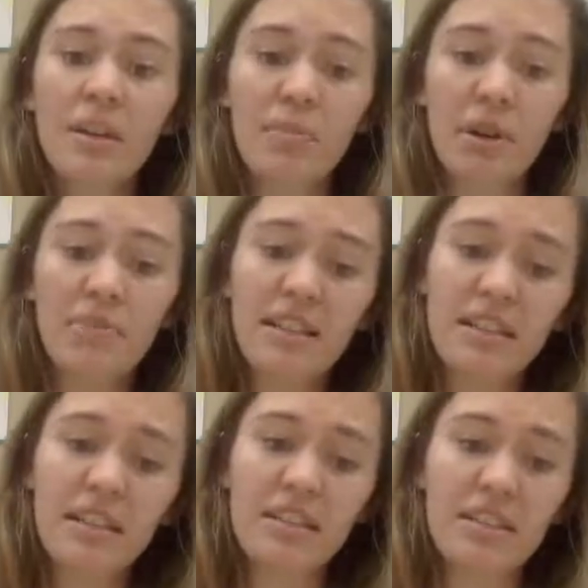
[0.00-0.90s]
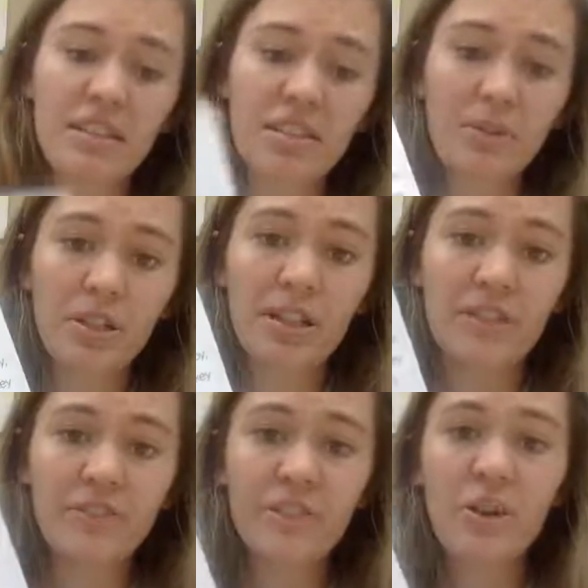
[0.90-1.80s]
Palm Sunday is the story
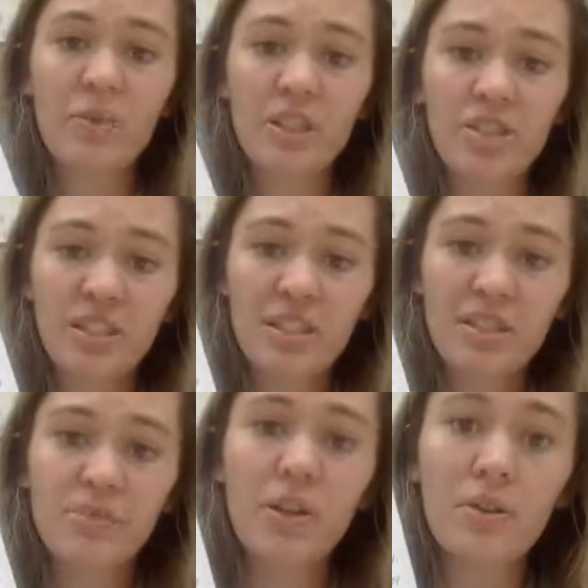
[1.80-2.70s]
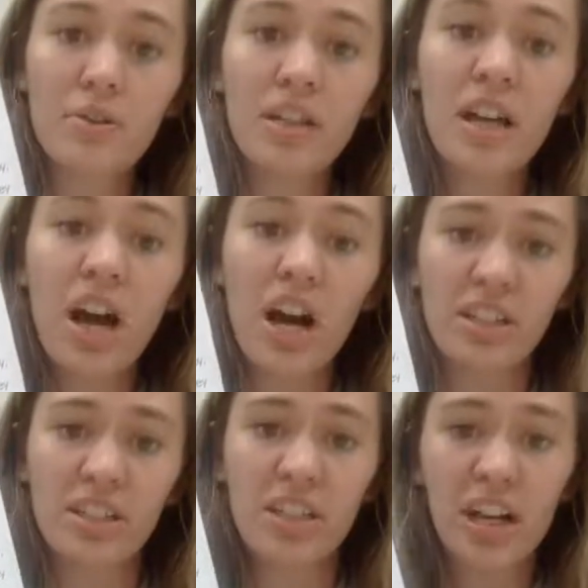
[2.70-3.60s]
of when Jesus rode on
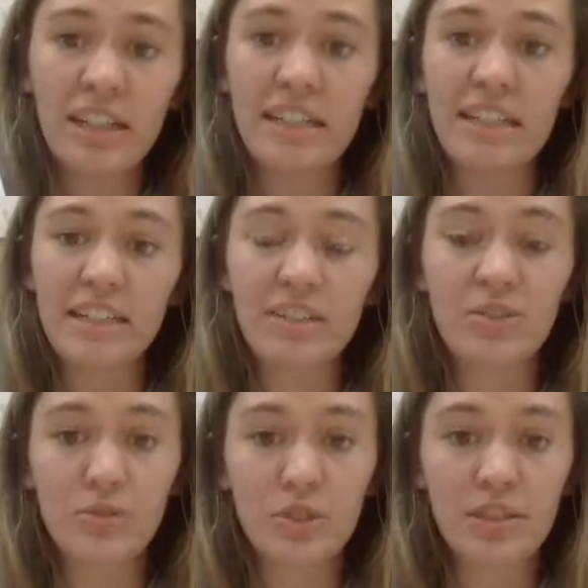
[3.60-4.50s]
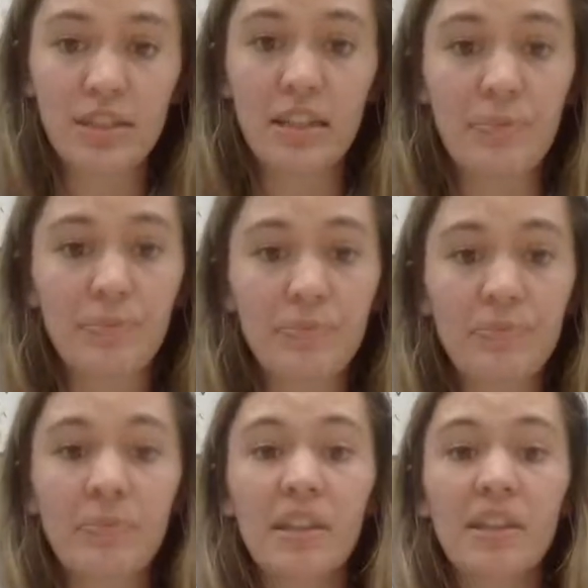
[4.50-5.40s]
a donkey into Jerusalem.
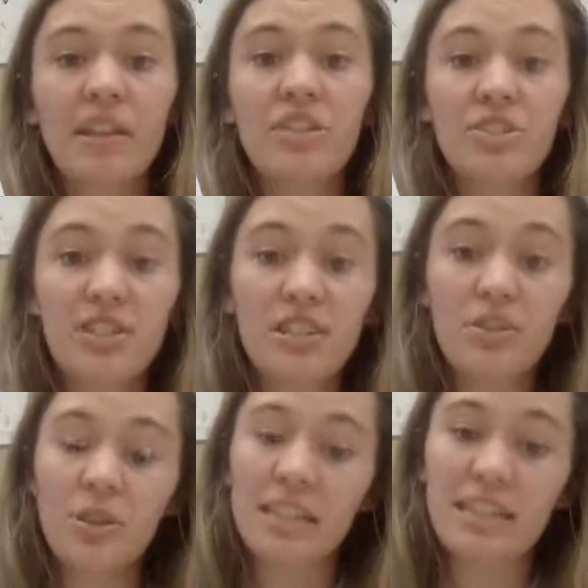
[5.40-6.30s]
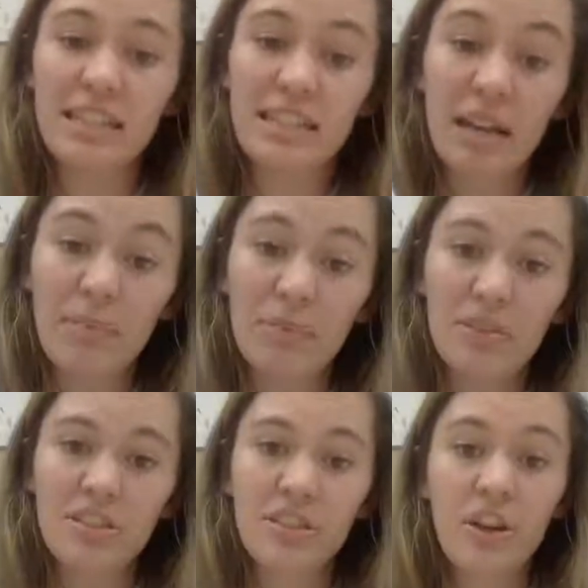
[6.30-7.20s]
Jesus told his
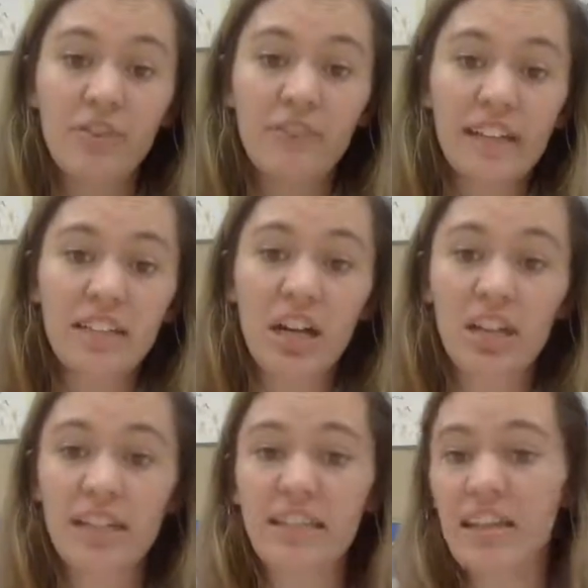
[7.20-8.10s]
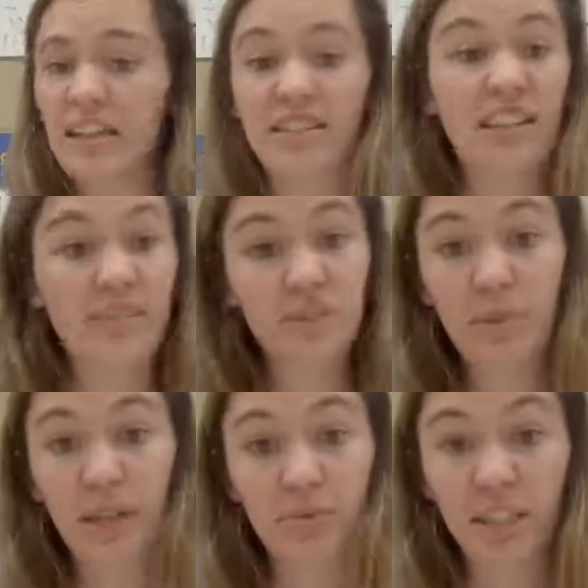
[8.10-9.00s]
disciples to go find a donkey that has never
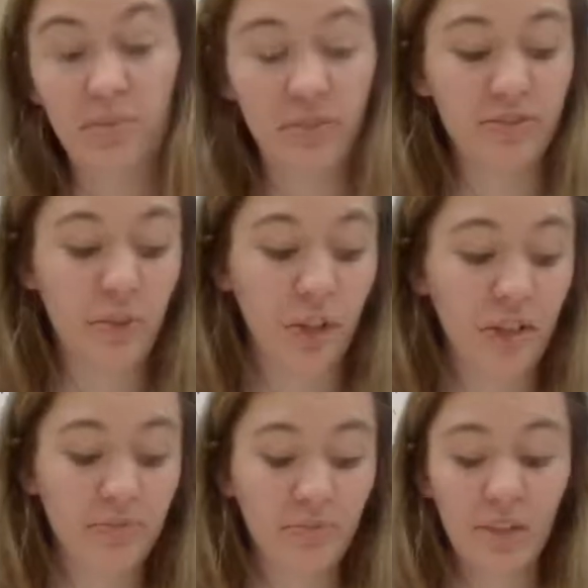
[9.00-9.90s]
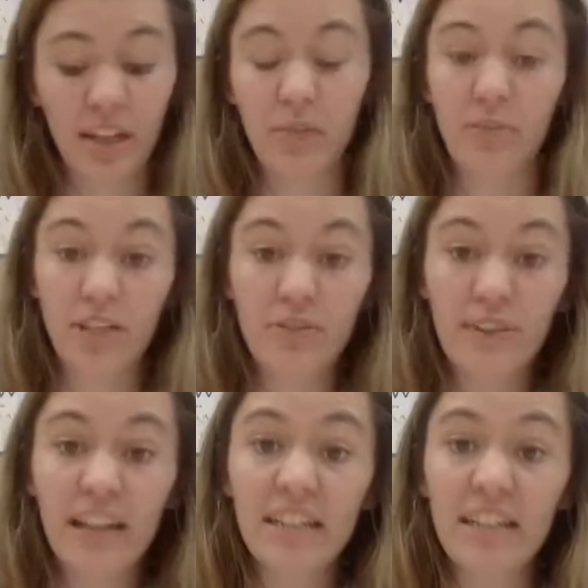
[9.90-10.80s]
been ridden before. And when you
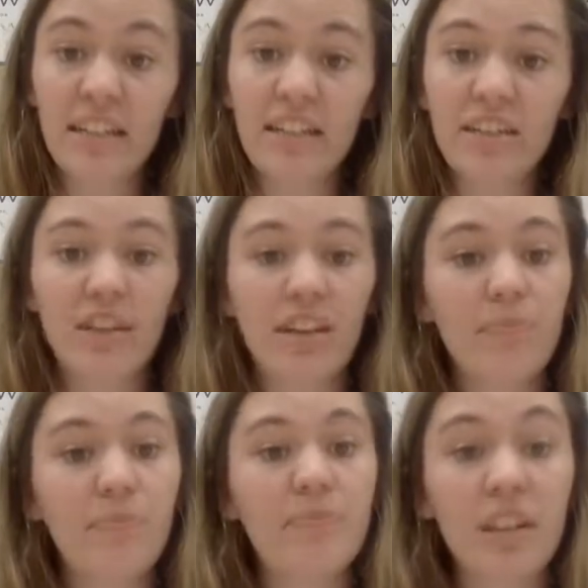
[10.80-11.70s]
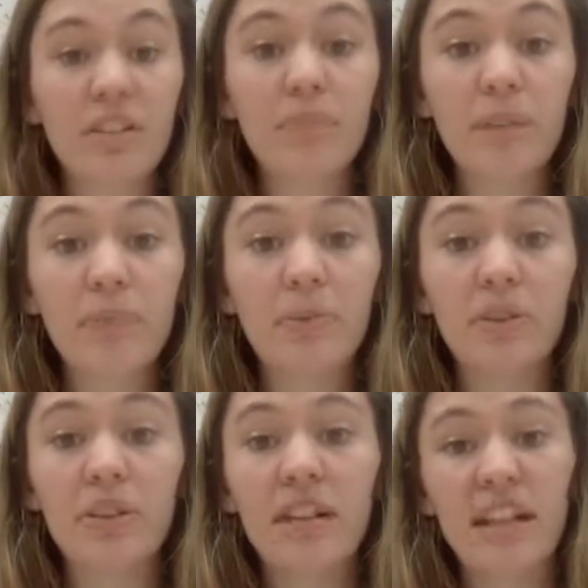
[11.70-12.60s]
find it, tell the
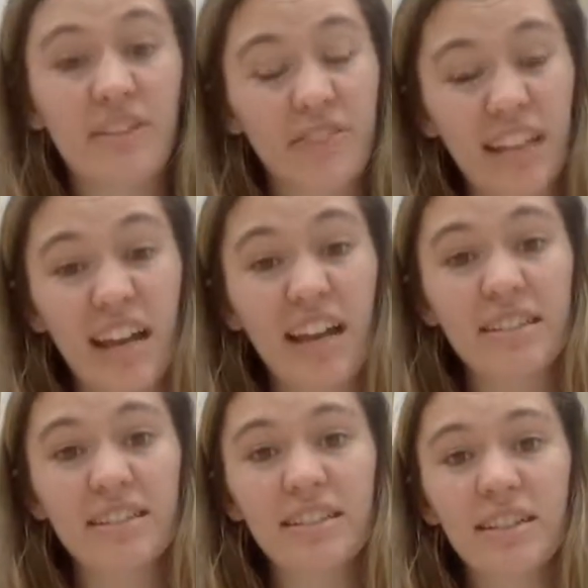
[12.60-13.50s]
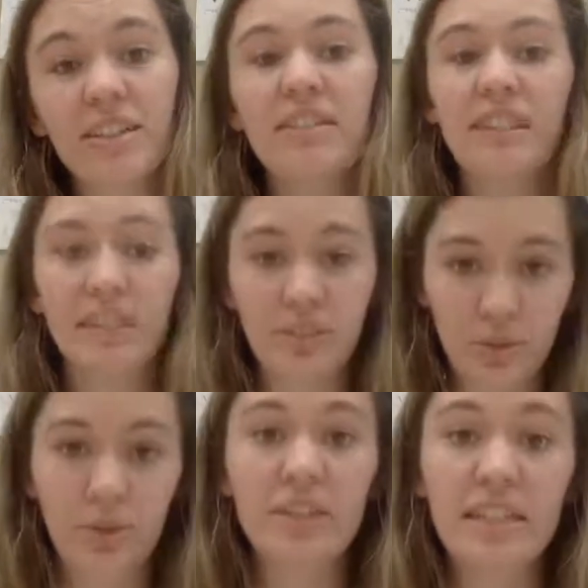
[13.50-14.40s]
people, if they ask, that the
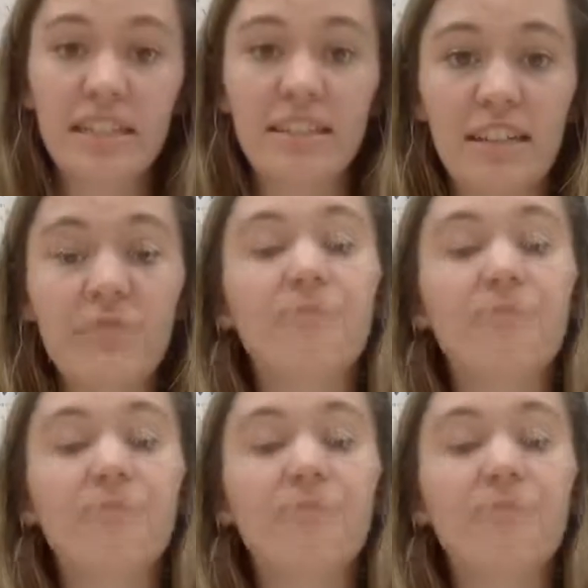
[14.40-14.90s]
Lord needs it.